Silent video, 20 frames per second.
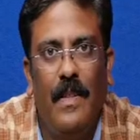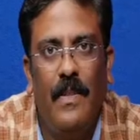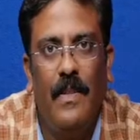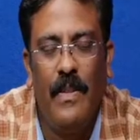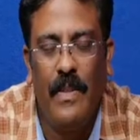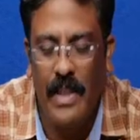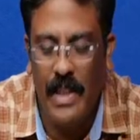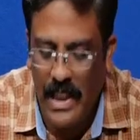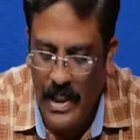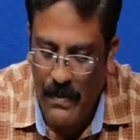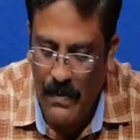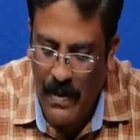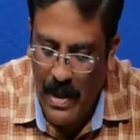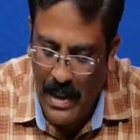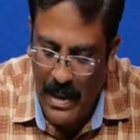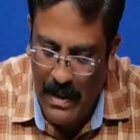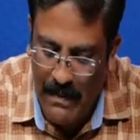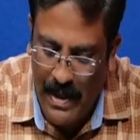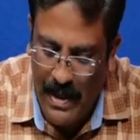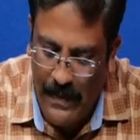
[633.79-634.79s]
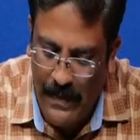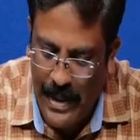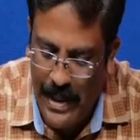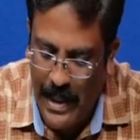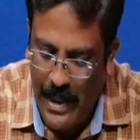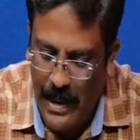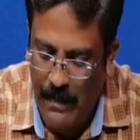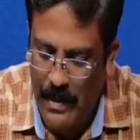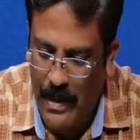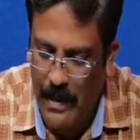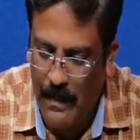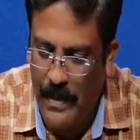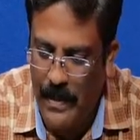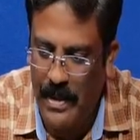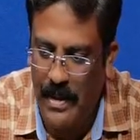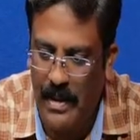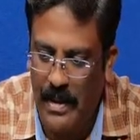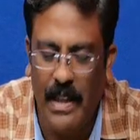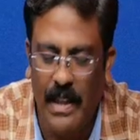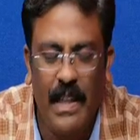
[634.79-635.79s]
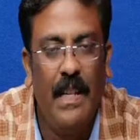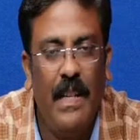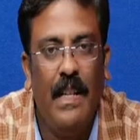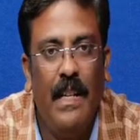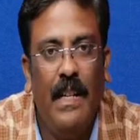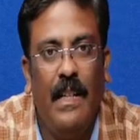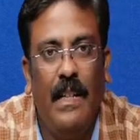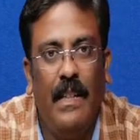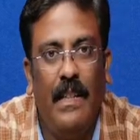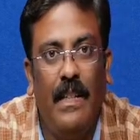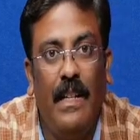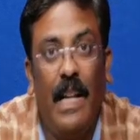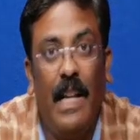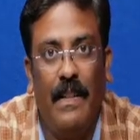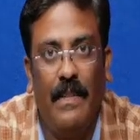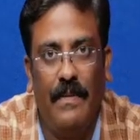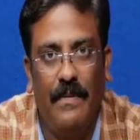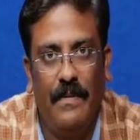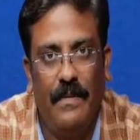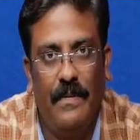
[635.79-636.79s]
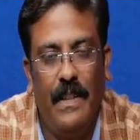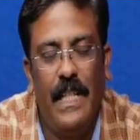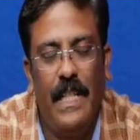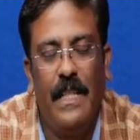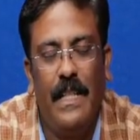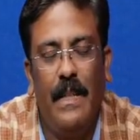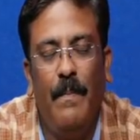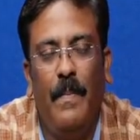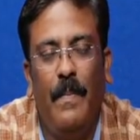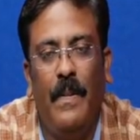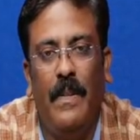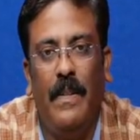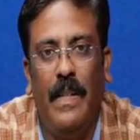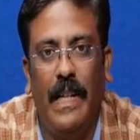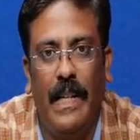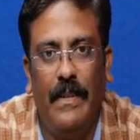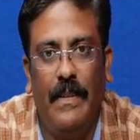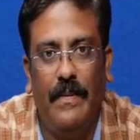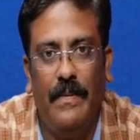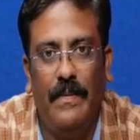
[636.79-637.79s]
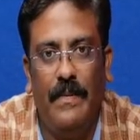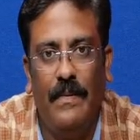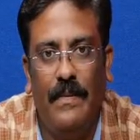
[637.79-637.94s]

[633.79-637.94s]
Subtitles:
So this is what the way we can able to represent the graph, a simple graph.